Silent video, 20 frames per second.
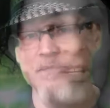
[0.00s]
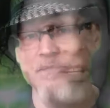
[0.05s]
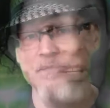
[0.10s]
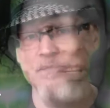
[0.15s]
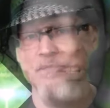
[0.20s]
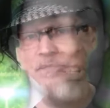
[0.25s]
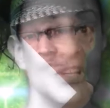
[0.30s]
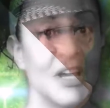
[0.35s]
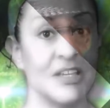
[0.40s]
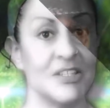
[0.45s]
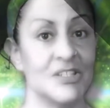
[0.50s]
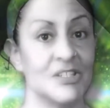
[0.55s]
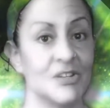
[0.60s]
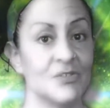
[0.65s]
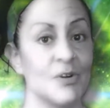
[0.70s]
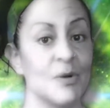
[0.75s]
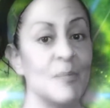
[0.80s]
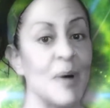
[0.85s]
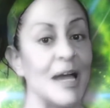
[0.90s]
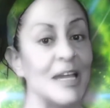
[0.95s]
Just a
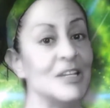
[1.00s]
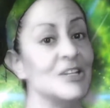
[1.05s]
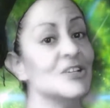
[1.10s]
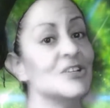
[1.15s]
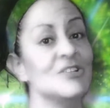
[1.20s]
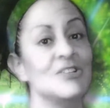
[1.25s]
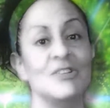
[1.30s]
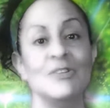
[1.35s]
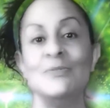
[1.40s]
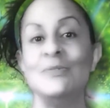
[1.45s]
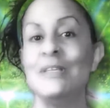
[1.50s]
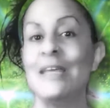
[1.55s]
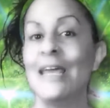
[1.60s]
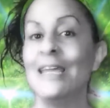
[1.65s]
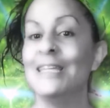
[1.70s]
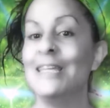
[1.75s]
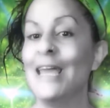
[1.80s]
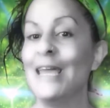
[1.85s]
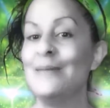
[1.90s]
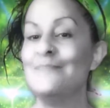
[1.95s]
reminder to
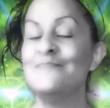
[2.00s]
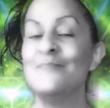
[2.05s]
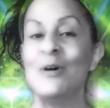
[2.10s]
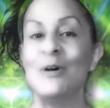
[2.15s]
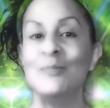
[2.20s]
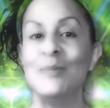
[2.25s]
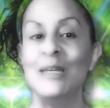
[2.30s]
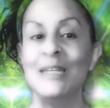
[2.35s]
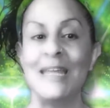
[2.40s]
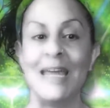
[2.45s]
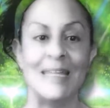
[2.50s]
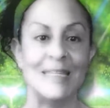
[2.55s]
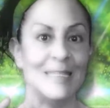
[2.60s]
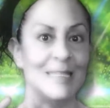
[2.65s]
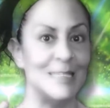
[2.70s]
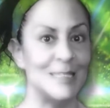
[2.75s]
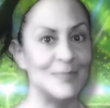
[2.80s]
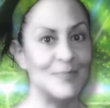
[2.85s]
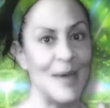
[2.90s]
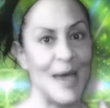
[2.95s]
take a moment and
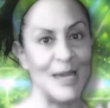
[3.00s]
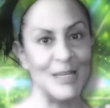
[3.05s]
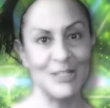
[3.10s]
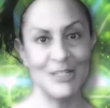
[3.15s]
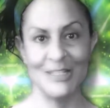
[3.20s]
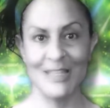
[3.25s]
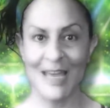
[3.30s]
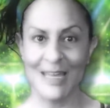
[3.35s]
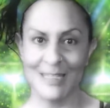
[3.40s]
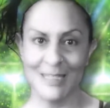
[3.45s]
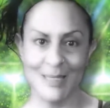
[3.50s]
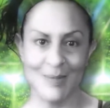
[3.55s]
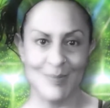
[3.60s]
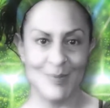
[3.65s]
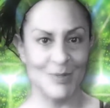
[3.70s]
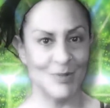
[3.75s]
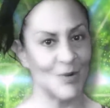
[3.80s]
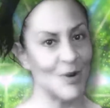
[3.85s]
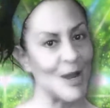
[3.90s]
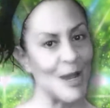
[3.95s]
smash that
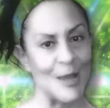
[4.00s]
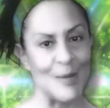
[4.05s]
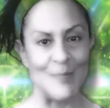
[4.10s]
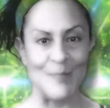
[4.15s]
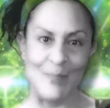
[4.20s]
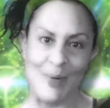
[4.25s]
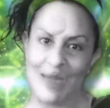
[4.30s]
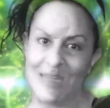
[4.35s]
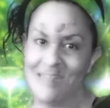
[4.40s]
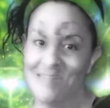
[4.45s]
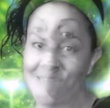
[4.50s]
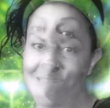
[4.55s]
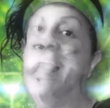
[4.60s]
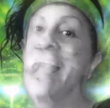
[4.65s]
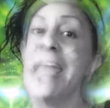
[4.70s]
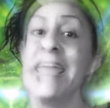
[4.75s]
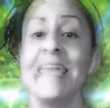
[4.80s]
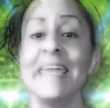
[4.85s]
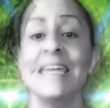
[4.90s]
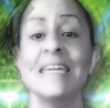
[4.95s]
subscribe button.
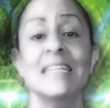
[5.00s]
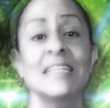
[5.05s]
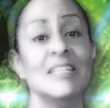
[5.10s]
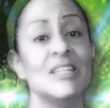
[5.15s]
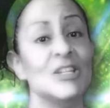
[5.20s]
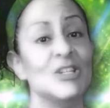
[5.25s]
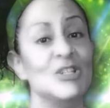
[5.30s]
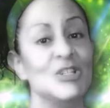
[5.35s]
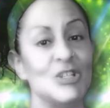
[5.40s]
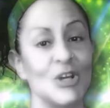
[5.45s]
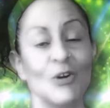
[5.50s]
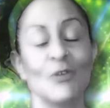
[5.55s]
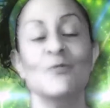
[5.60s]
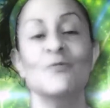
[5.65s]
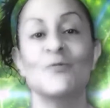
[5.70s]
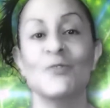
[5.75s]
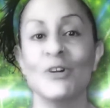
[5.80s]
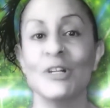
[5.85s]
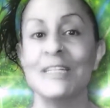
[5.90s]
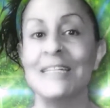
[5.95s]
And don't
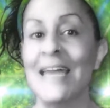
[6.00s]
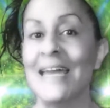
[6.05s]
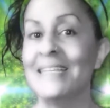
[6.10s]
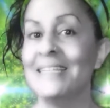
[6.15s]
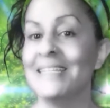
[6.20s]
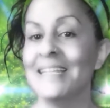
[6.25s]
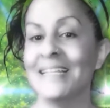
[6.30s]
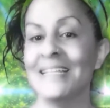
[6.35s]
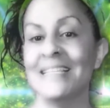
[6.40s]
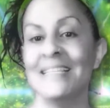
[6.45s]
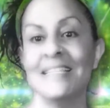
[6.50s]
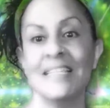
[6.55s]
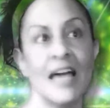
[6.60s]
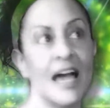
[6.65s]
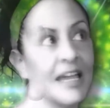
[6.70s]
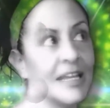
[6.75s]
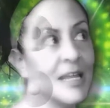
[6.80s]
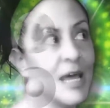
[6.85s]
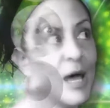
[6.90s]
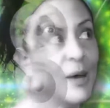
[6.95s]
forget to
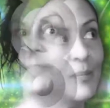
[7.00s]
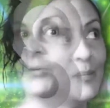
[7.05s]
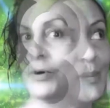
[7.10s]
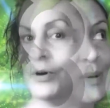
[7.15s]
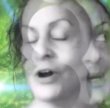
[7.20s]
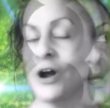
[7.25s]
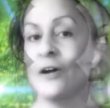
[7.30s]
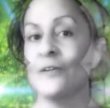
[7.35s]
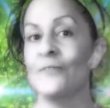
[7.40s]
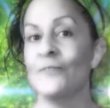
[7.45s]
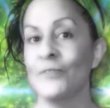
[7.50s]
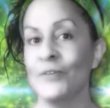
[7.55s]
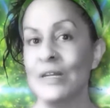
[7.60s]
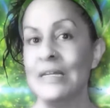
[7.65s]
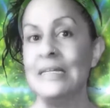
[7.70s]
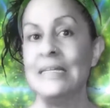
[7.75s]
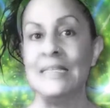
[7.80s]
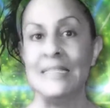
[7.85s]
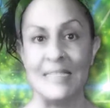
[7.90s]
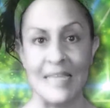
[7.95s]
sign up for our
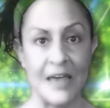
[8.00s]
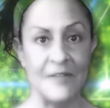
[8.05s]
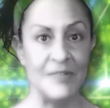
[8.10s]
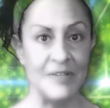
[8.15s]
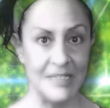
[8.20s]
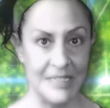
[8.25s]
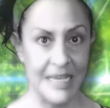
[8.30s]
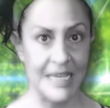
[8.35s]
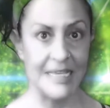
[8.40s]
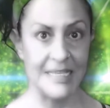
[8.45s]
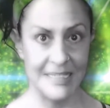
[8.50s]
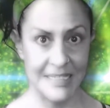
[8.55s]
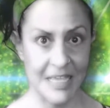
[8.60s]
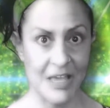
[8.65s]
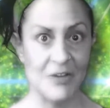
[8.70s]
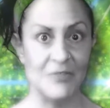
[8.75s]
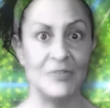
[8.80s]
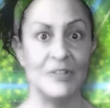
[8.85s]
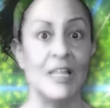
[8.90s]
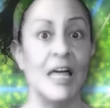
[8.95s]
free 7-day
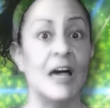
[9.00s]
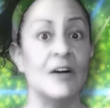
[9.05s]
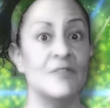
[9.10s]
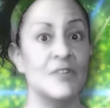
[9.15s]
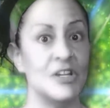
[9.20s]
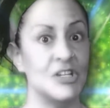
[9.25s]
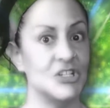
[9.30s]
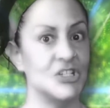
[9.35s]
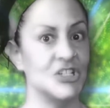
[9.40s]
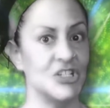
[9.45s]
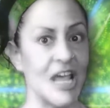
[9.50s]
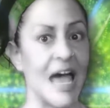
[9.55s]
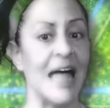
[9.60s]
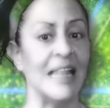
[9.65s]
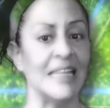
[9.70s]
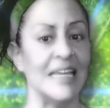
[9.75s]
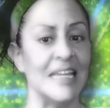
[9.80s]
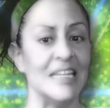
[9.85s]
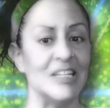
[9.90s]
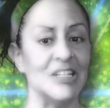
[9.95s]
self-love
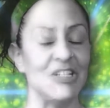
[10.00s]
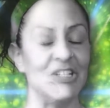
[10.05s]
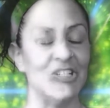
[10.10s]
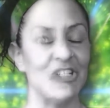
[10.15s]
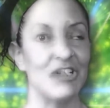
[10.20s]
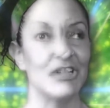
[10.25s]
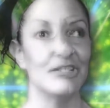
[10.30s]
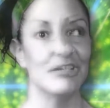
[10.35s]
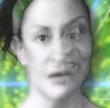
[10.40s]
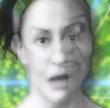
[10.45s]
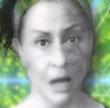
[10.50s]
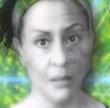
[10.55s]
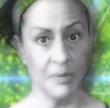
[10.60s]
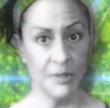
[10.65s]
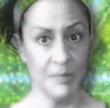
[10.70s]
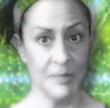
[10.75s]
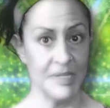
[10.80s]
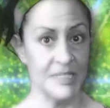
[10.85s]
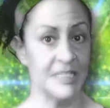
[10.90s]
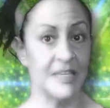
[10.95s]
challenge.
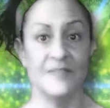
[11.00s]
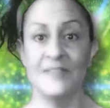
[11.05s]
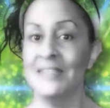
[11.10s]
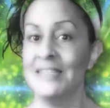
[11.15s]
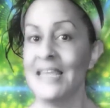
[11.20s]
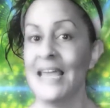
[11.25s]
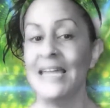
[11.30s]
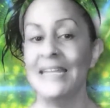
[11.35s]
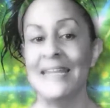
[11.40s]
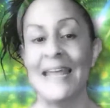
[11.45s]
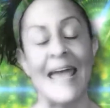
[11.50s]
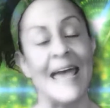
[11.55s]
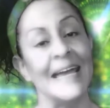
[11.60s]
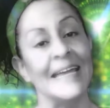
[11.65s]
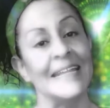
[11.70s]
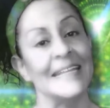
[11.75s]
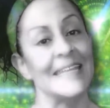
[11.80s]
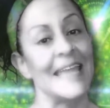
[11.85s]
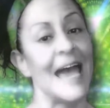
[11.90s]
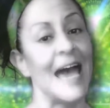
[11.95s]
Compliments of Zen
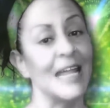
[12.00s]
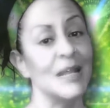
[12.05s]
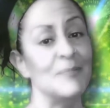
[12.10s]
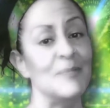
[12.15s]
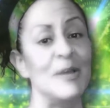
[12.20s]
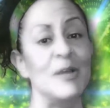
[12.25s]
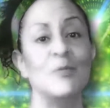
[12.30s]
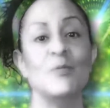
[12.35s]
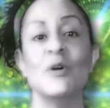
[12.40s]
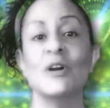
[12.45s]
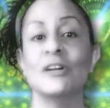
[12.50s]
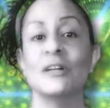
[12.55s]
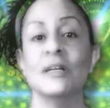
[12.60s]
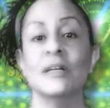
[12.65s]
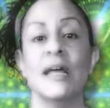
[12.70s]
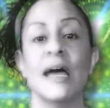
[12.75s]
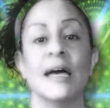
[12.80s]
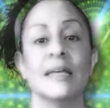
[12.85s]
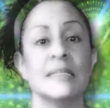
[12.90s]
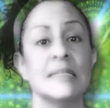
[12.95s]
Ed Academy, where
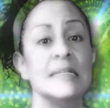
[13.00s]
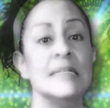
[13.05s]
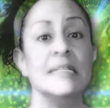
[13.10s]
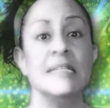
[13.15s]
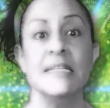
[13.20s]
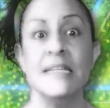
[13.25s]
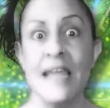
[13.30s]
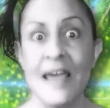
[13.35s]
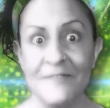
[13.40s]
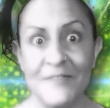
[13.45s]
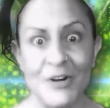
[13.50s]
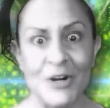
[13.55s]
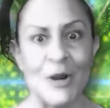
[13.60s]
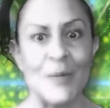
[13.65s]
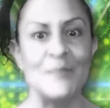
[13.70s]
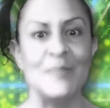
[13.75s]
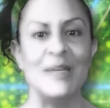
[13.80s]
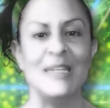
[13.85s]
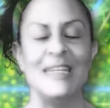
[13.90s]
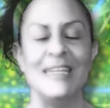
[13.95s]
it has never
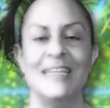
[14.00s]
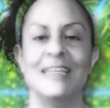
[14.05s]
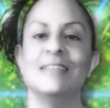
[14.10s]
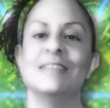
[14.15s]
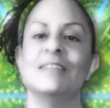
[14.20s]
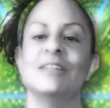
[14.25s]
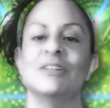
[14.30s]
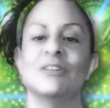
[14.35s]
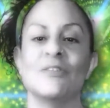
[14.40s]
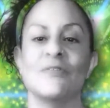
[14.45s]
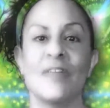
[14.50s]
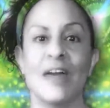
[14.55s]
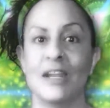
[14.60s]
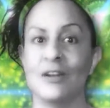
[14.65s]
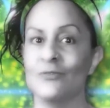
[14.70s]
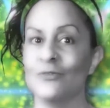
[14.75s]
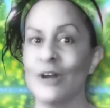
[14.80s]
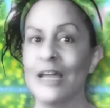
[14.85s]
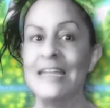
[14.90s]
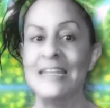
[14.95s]
been easier
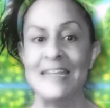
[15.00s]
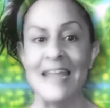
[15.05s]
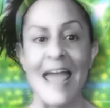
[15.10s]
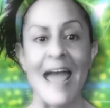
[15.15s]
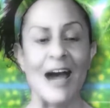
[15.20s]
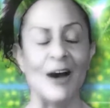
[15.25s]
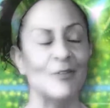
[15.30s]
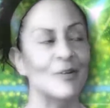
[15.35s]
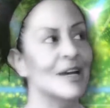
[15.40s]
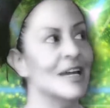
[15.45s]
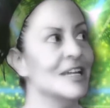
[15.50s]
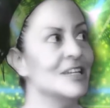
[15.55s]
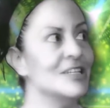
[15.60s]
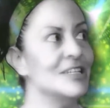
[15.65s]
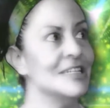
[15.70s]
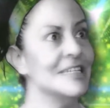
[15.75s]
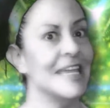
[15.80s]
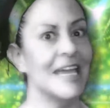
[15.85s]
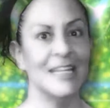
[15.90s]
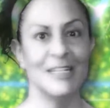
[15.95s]
than right now
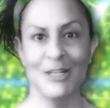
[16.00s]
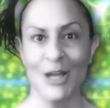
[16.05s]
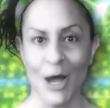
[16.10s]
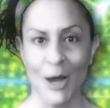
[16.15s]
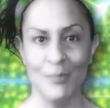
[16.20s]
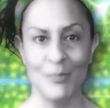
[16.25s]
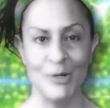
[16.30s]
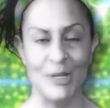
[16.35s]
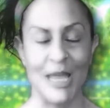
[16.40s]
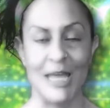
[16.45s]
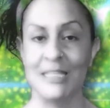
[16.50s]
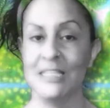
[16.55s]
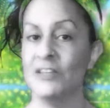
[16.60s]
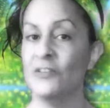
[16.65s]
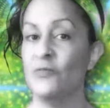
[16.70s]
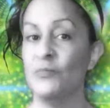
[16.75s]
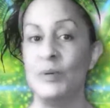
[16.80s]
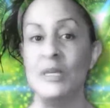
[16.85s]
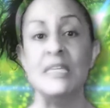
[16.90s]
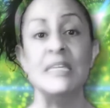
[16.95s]
to get
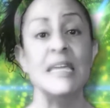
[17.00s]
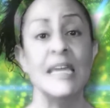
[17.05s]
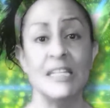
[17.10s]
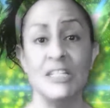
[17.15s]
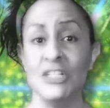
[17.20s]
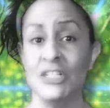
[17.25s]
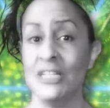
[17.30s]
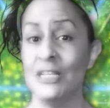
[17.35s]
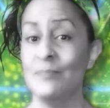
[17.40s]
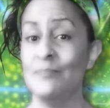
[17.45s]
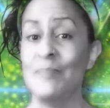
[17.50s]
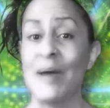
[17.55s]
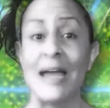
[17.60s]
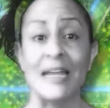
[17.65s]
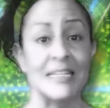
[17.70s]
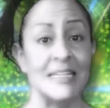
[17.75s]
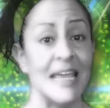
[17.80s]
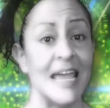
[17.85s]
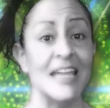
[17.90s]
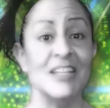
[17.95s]
comprehensive
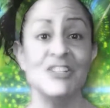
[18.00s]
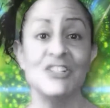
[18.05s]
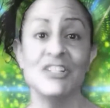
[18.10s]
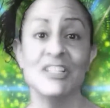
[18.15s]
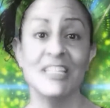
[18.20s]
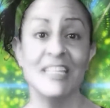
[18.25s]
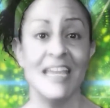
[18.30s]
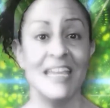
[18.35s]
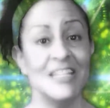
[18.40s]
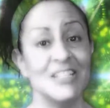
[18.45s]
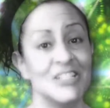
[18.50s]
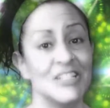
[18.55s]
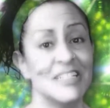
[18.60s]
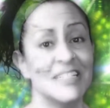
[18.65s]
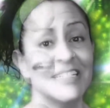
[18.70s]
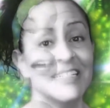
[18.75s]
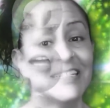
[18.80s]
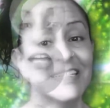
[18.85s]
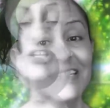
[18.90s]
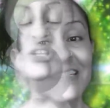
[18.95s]
PhD-backed
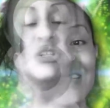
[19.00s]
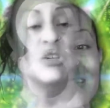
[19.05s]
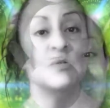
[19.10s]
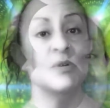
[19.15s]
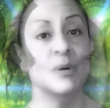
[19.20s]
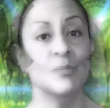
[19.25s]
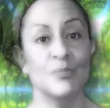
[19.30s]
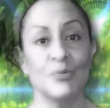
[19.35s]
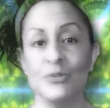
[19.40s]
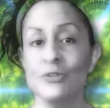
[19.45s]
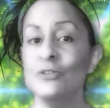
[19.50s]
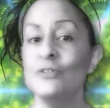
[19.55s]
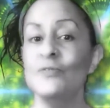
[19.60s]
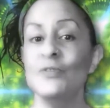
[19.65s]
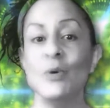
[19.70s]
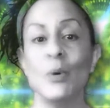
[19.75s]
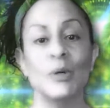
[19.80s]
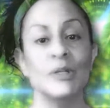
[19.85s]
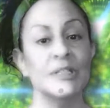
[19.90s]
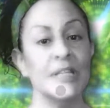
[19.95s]
education to improve
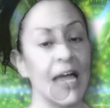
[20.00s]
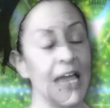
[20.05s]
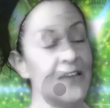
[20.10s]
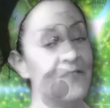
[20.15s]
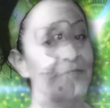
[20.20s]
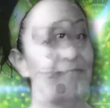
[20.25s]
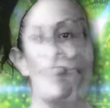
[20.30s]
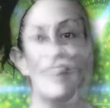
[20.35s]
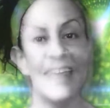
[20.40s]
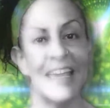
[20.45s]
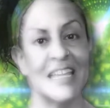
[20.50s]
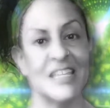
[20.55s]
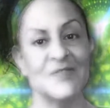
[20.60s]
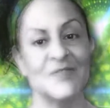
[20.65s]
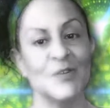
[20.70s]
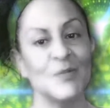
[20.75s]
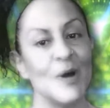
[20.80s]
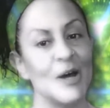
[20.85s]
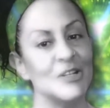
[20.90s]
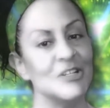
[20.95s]
your life. Thanks
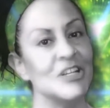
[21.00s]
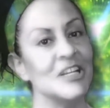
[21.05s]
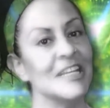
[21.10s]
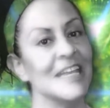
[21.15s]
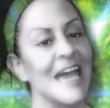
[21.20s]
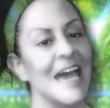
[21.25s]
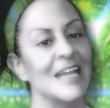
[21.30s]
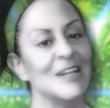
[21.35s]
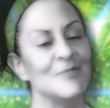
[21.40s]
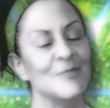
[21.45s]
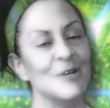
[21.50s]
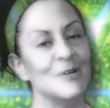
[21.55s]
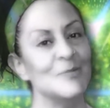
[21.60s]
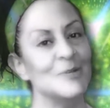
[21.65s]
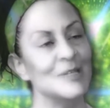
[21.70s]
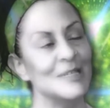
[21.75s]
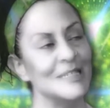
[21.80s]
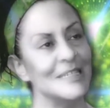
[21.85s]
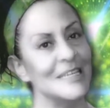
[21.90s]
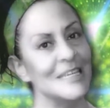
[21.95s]
for watching, and we
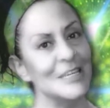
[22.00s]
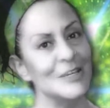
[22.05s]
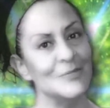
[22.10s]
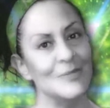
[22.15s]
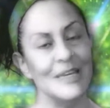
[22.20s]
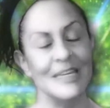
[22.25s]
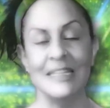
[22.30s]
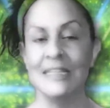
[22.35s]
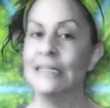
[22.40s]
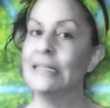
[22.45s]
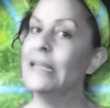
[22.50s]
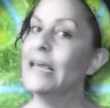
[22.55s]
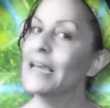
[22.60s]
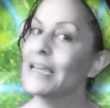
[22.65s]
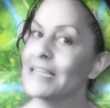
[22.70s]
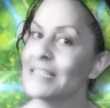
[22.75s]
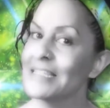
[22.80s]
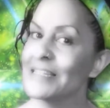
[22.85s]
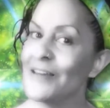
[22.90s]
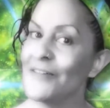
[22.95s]
will see you in the
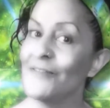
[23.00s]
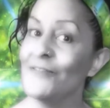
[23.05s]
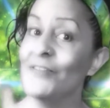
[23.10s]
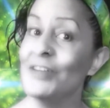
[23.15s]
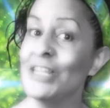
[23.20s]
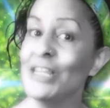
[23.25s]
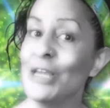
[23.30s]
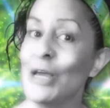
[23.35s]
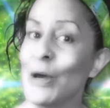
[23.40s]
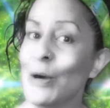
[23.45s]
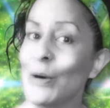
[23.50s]
next video.